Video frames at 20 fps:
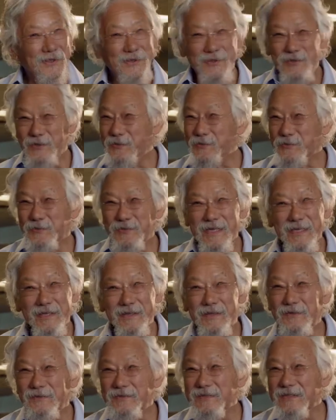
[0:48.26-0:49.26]
You
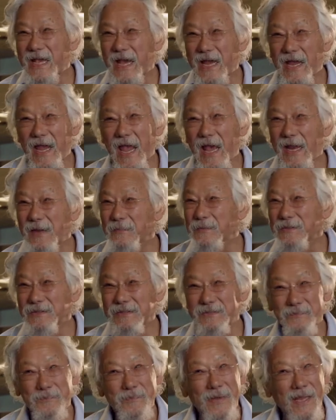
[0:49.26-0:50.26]
treat those
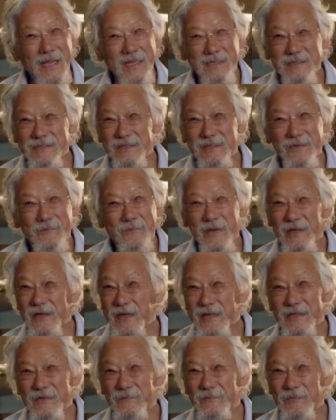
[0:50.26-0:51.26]
animals and plants in a
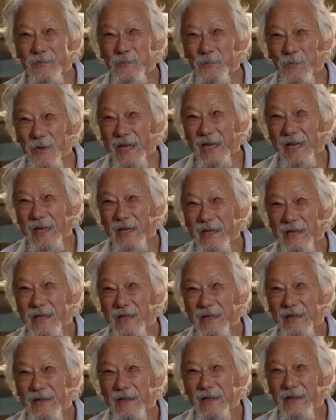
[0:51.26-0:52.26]
very different way
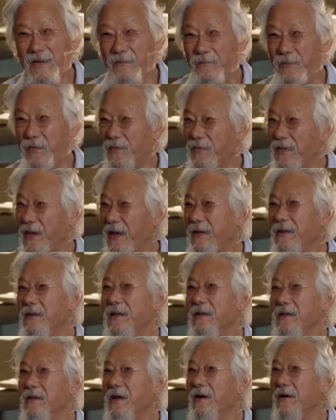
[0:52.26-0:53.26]
if you think
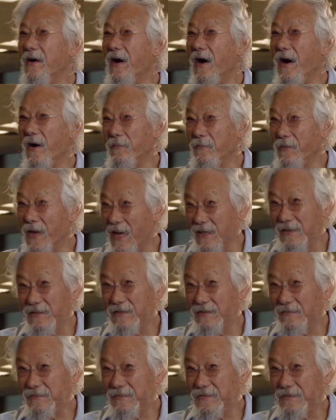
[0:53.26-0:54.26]
that they're our
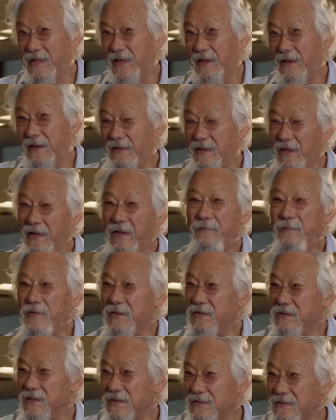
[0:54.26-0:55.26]
relatives than if
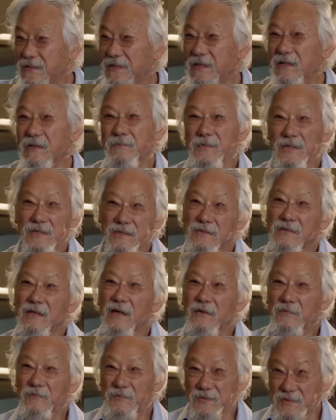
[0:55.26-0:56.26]
you just see them as
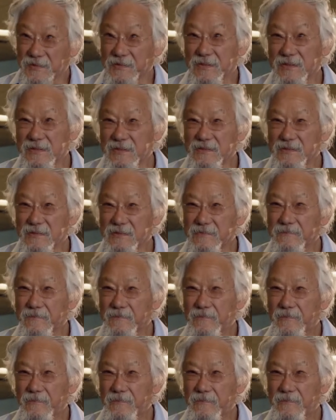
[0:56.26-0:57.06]
resources.